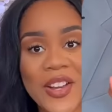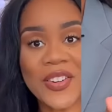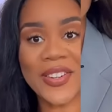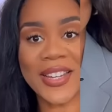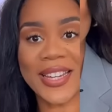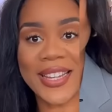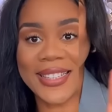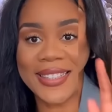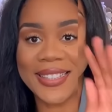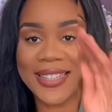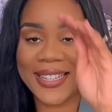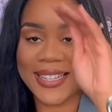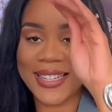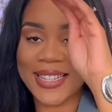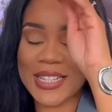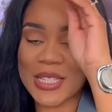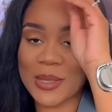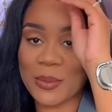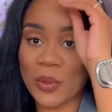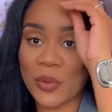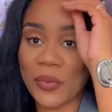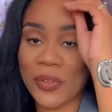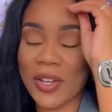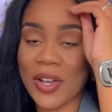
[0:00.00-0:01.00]
Right, ladies,
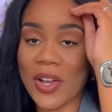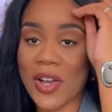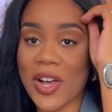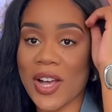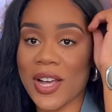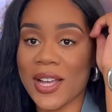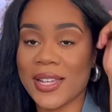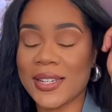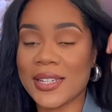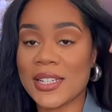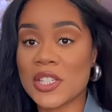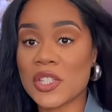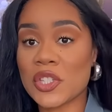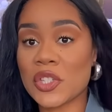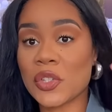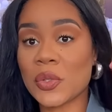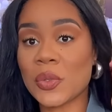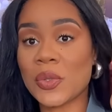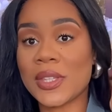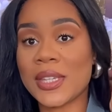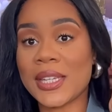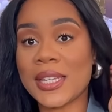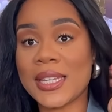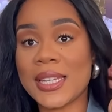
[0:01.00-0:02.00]
moving on to
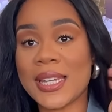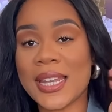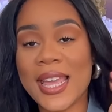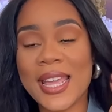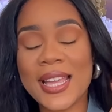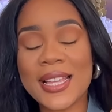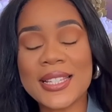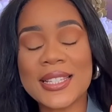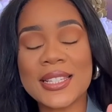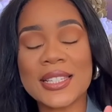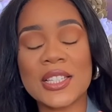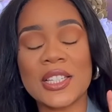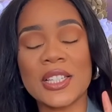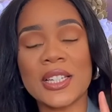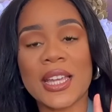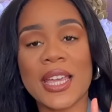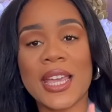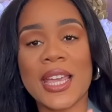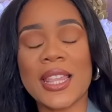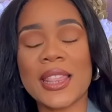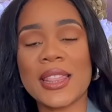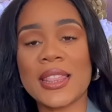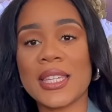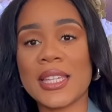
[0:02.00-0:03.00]
the next look
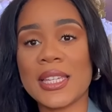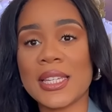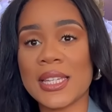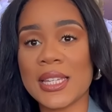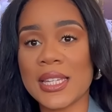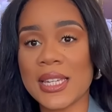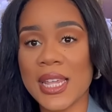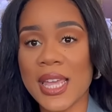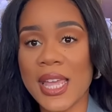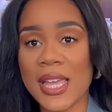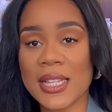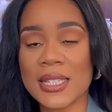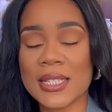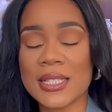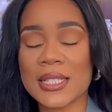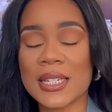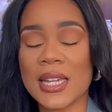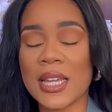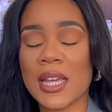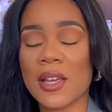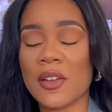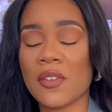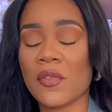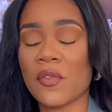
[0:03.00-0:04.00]
and the next
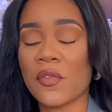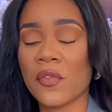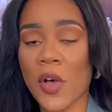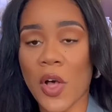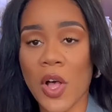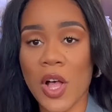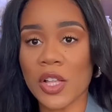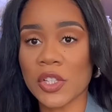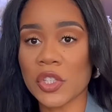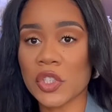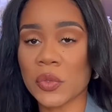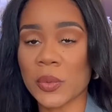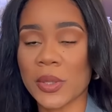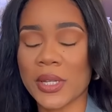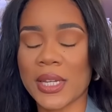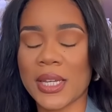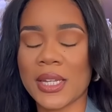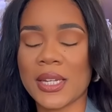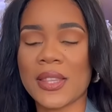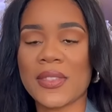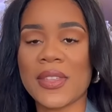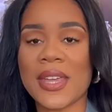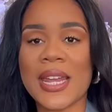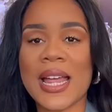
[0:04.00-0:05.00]
fall
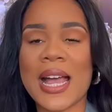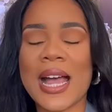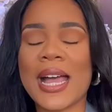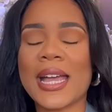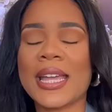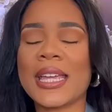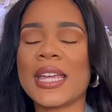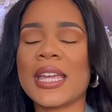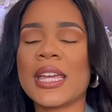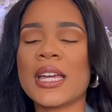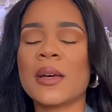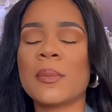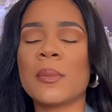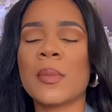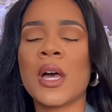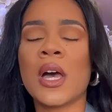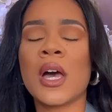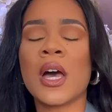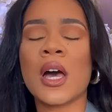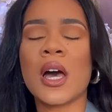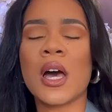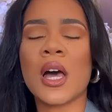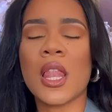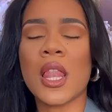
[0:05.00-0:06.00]
trend that I am
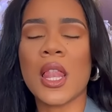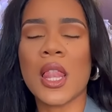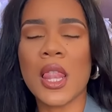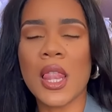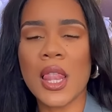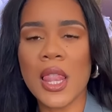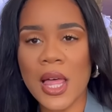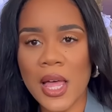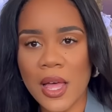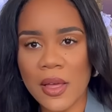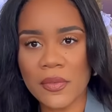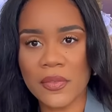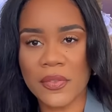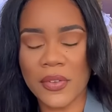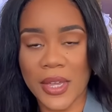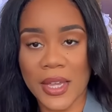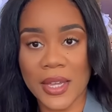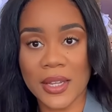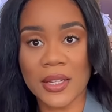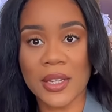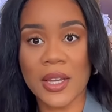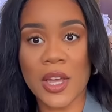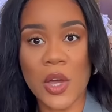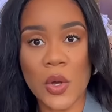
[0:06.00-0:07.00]

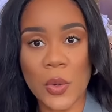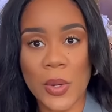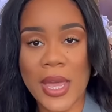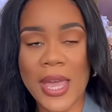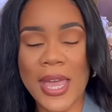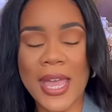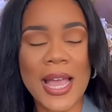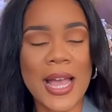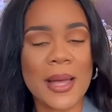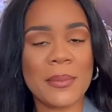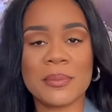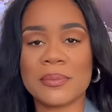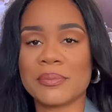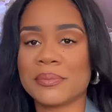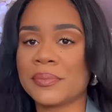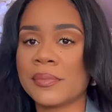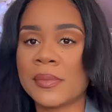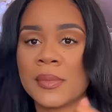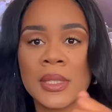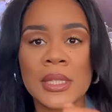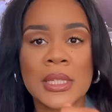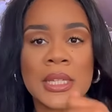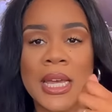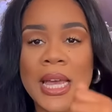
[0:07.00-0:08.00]
loving, okay? I'm
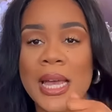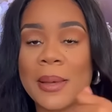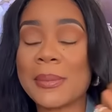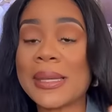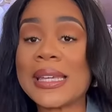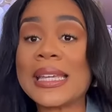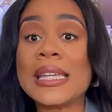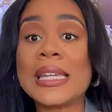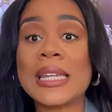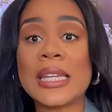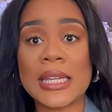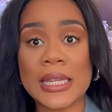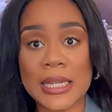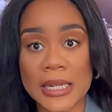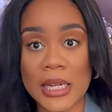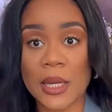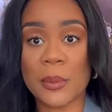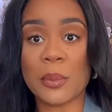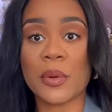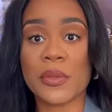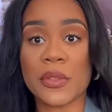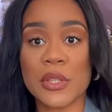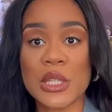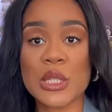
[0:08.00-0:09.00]
I'm eating it
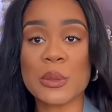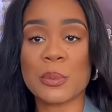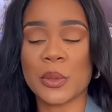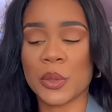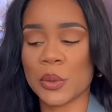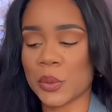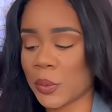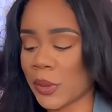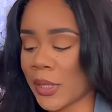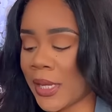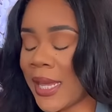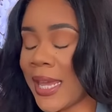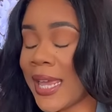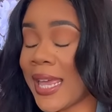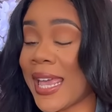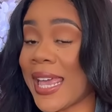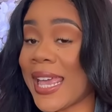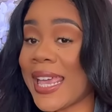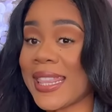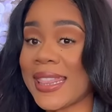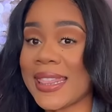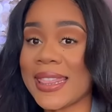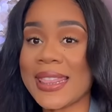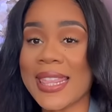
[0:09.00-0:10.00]
up with a spoon,
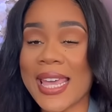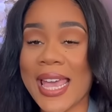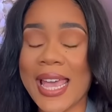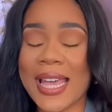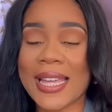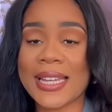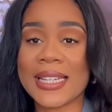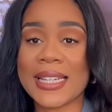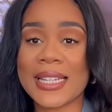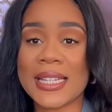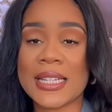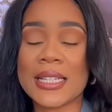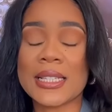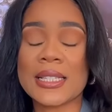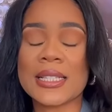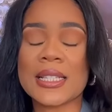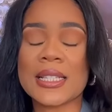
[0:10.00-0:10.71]
and that is